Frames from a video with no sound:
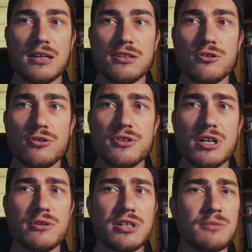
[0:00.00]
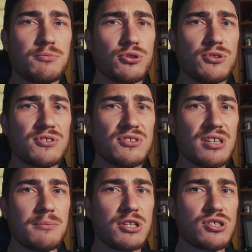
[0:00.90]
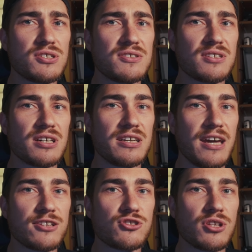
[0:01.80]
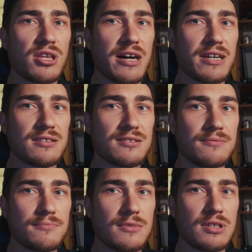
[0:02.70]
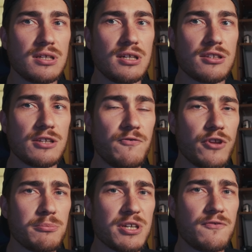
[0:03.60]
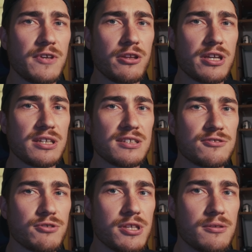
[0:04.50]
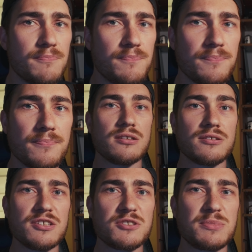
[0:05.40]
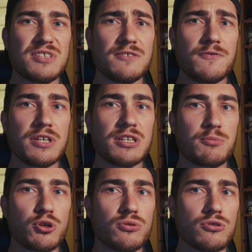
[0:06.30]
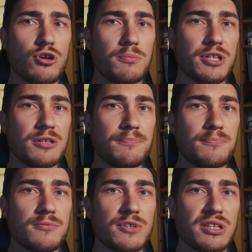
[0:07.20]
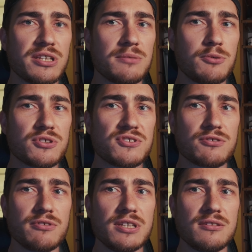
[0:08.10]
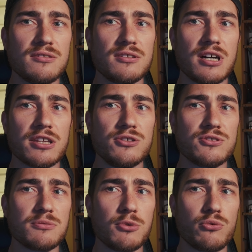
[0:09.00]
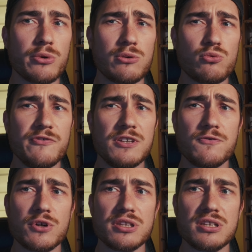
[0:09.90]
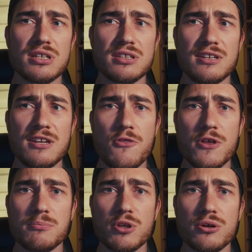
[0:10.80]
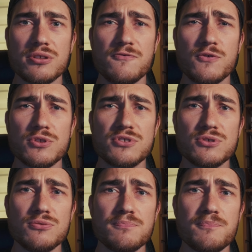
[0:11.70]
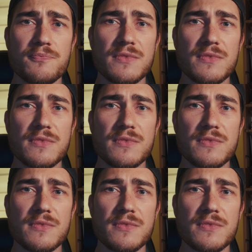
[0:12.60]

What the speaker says: In golden hour it produces images I actually liked. That filmic feeling is real. This specific broken copy. The letterbox screen, the unusable viewfinder at anything below the full zoom.